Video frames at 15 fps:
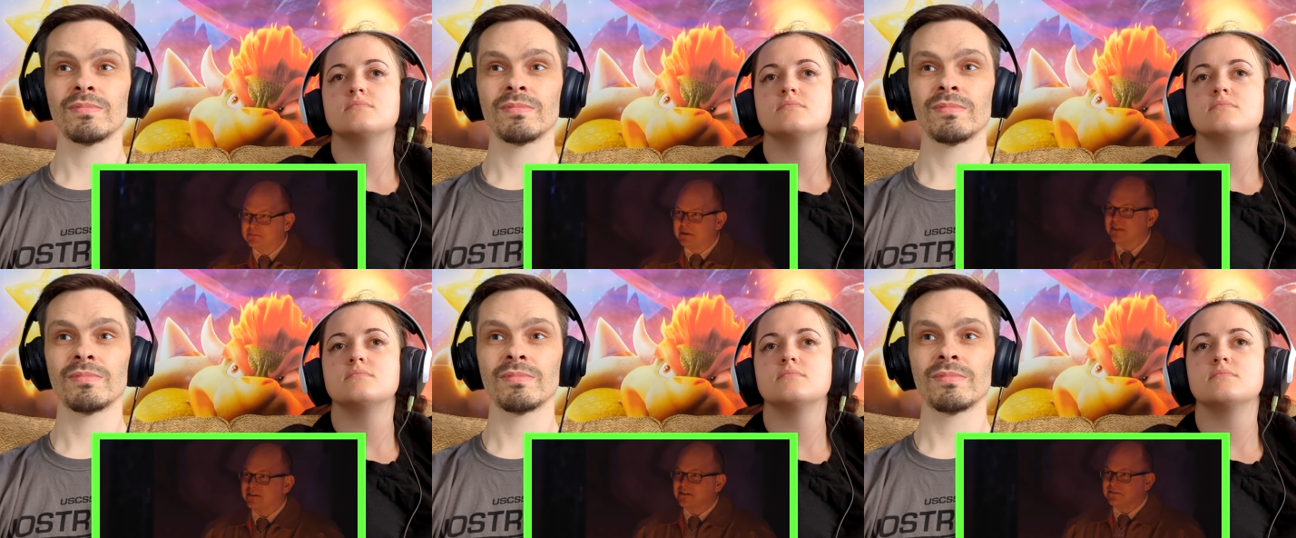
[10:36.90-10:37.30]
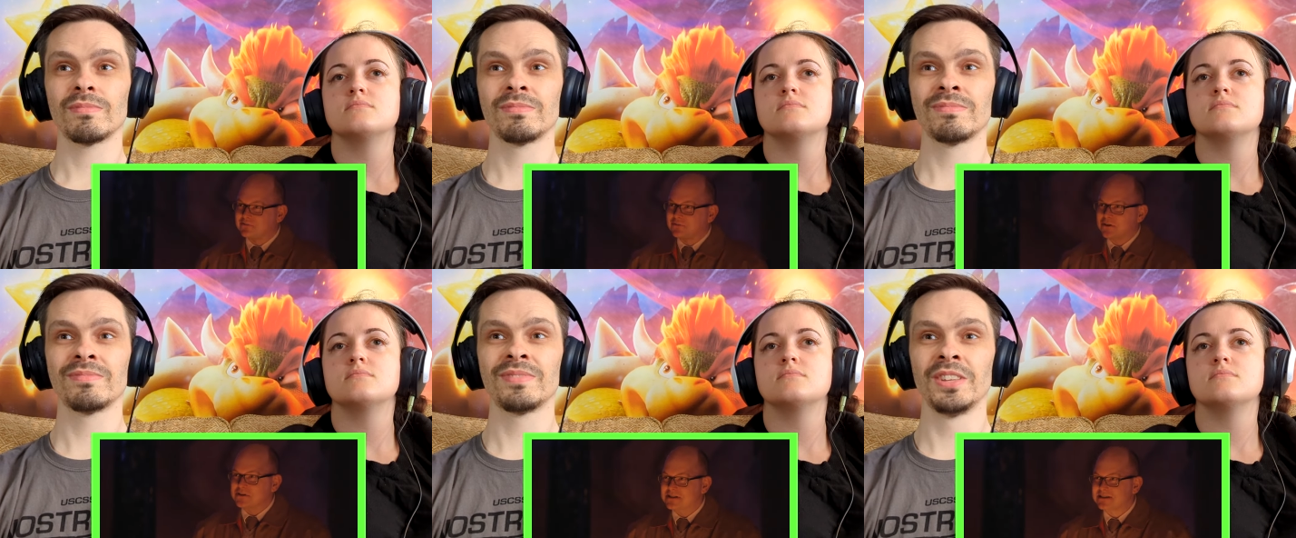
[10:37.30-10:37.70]
Speaker 1: be the
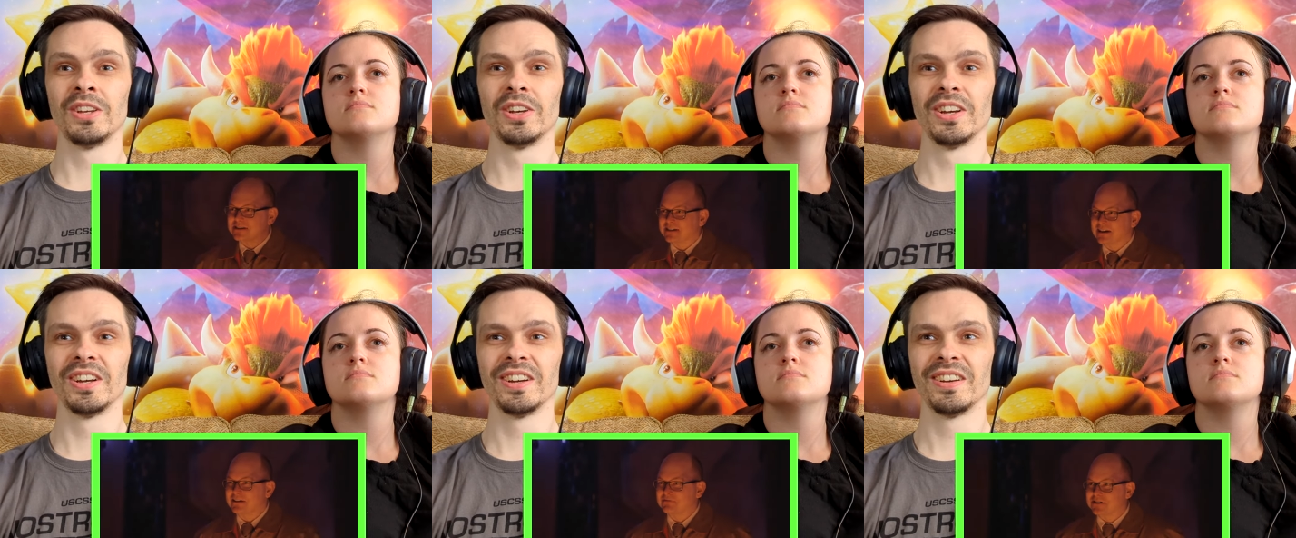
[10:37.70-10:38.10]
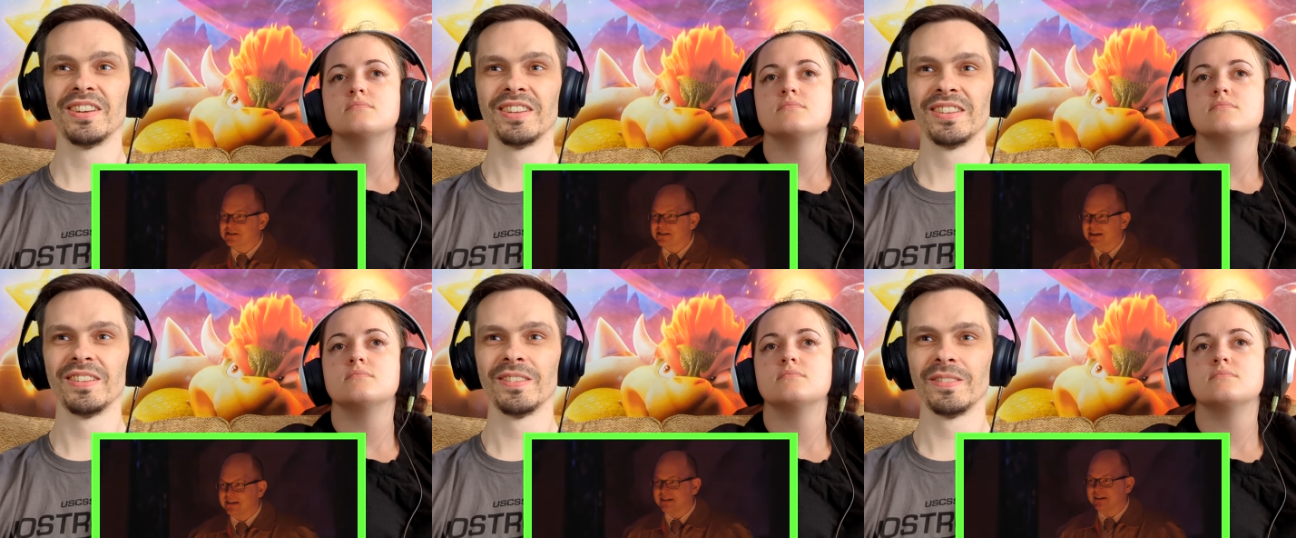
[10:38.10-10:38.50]
first to ever
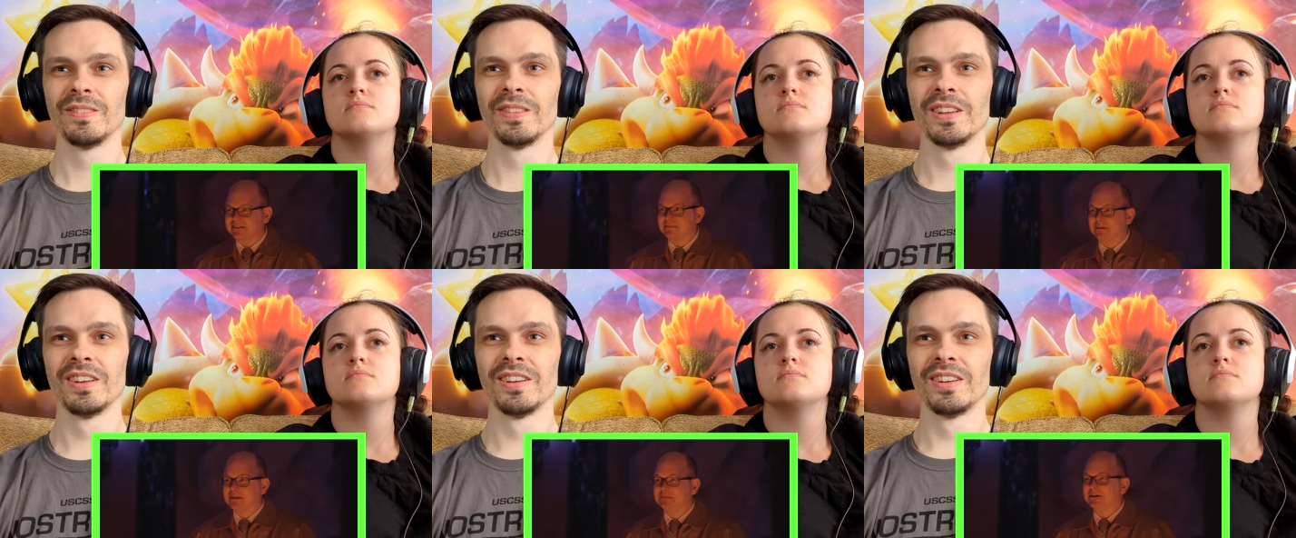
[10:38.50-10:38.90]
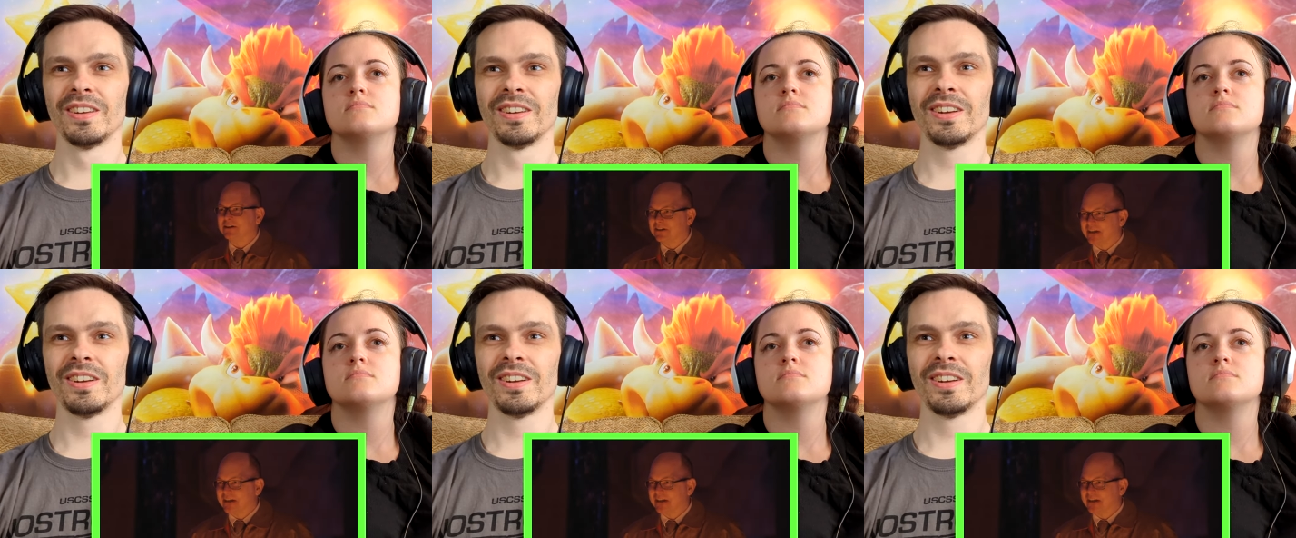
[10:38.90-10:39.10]
say that to me, but you're